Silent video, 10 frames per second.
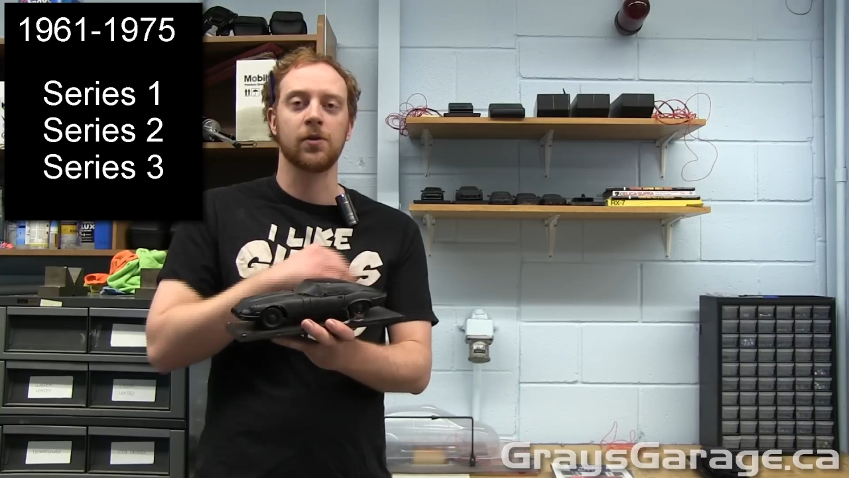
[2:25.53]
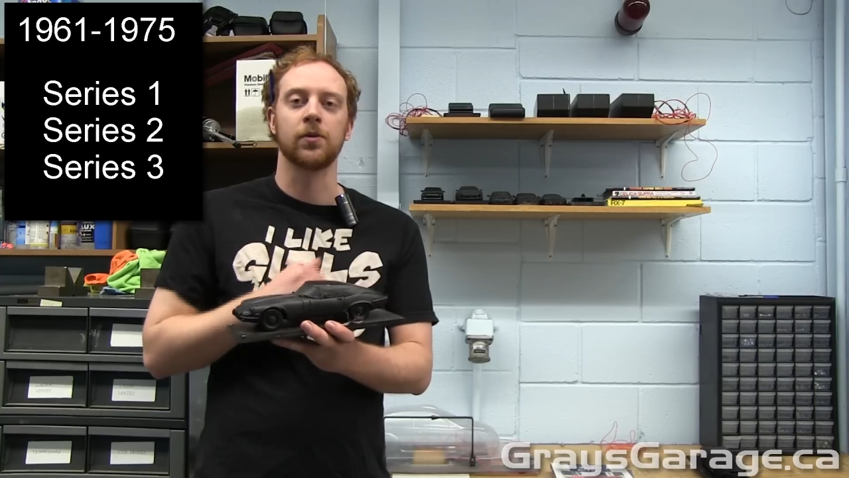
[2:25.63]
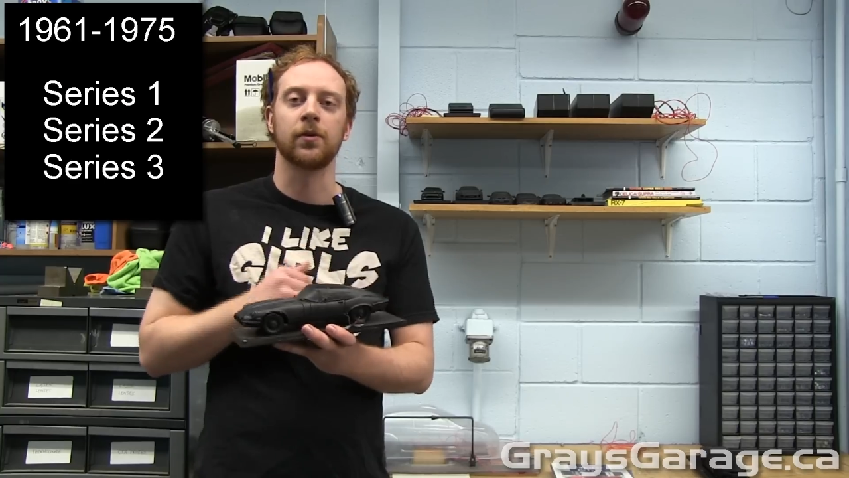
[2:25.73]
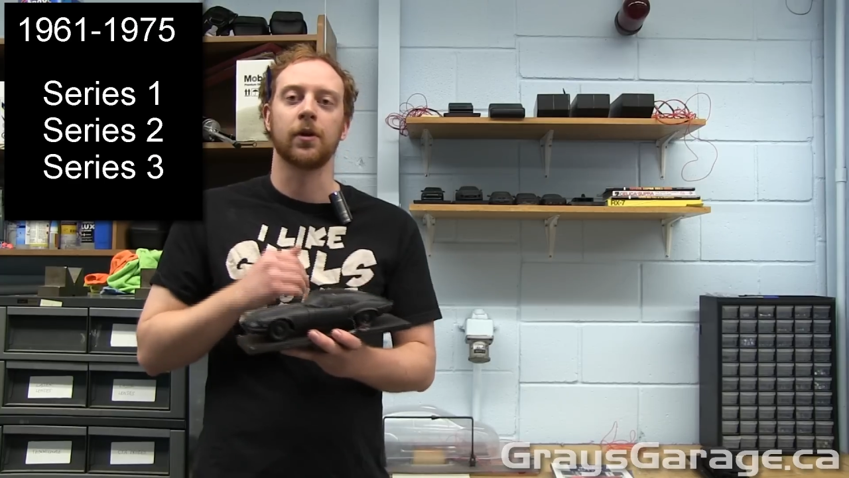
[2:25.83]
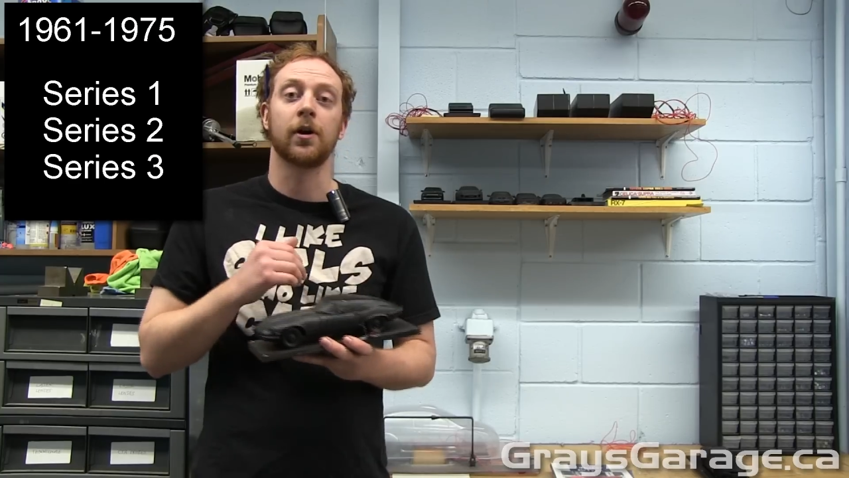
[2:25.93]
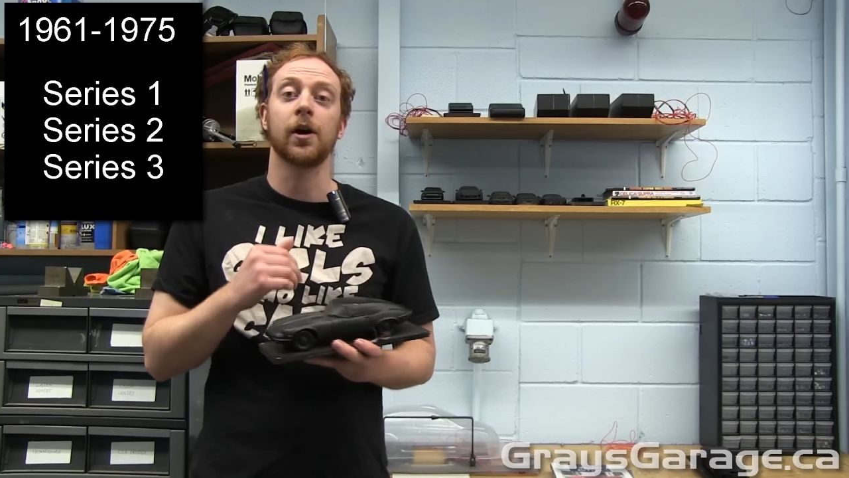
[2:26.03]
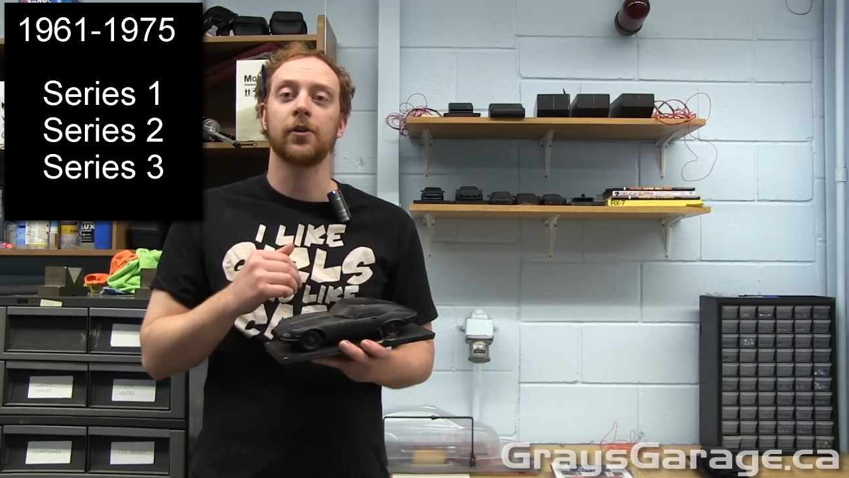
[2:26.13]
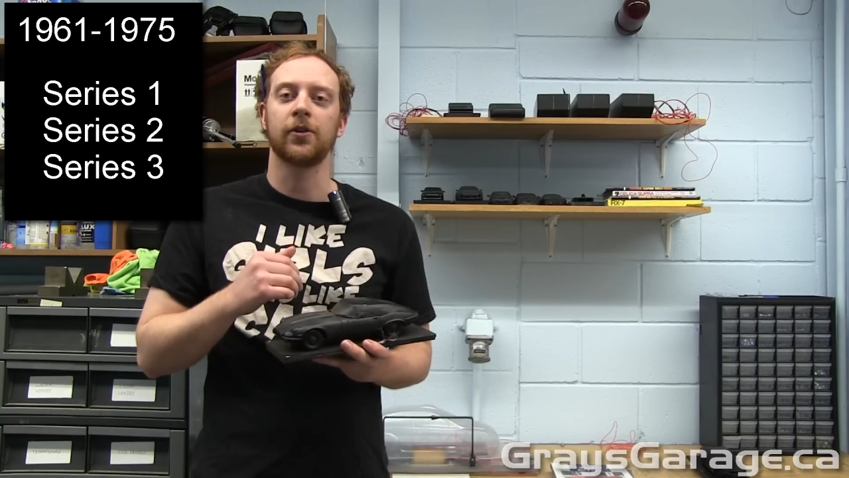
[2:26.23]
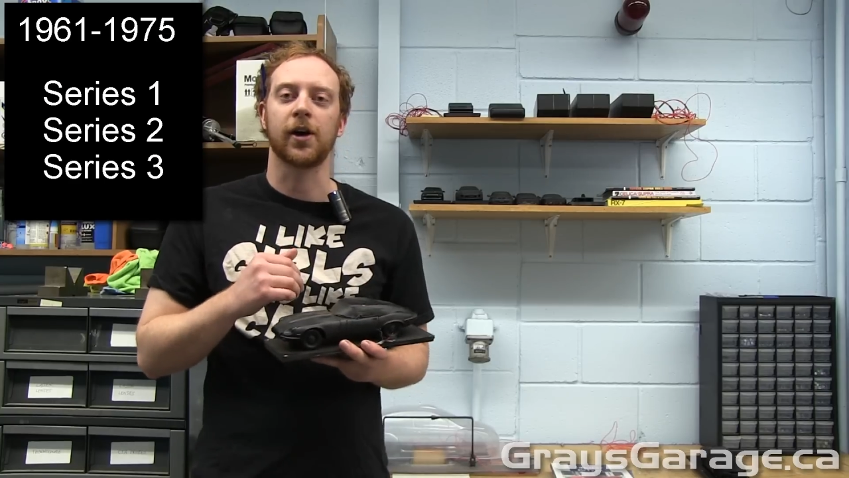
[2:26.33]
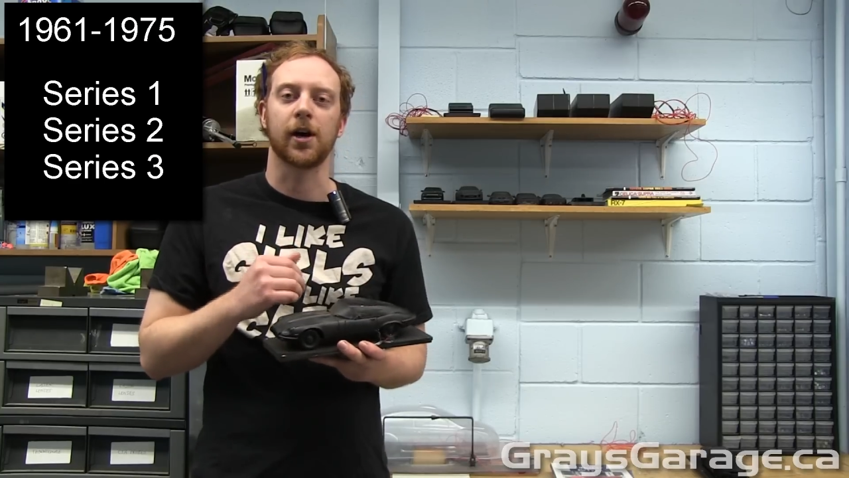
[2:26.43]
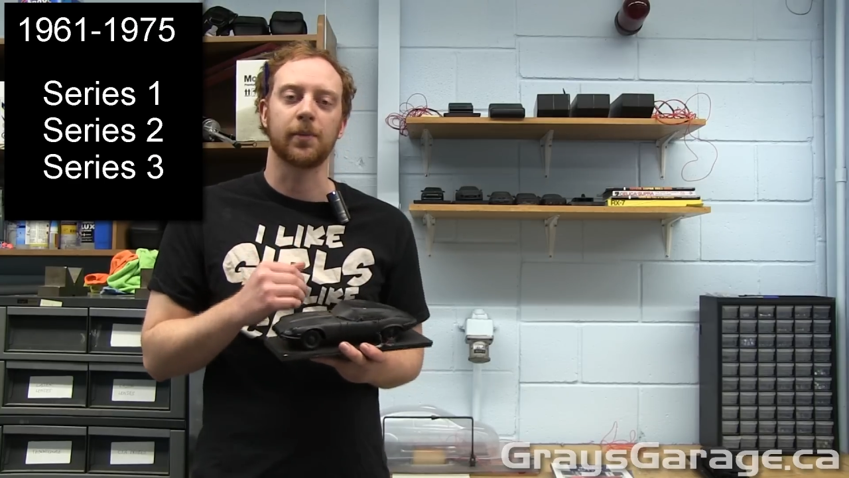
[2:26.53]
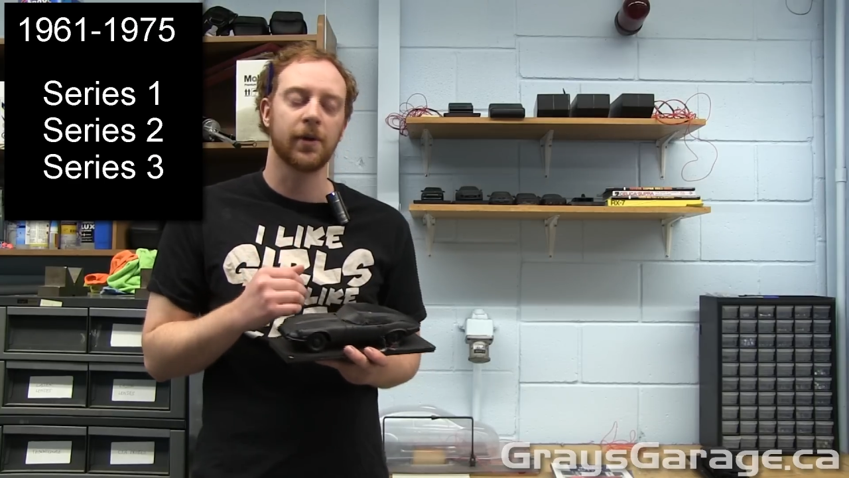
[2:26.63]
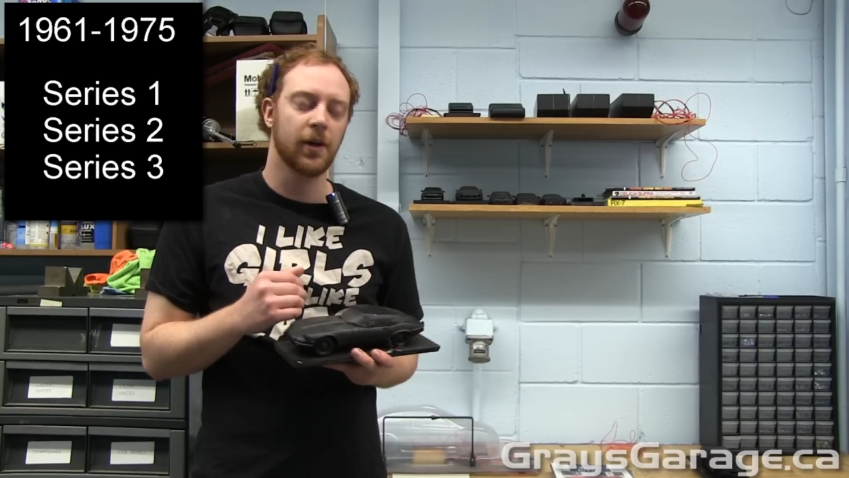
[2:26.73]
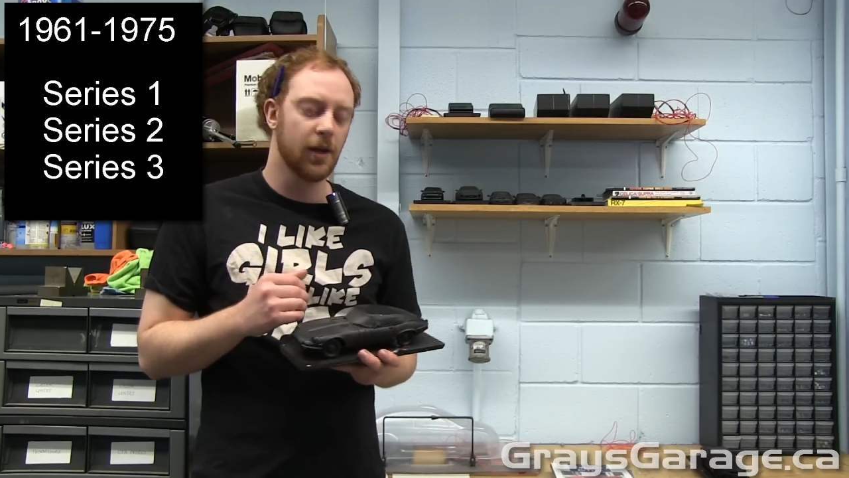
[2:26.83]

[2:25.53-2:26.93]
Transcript: own hard top.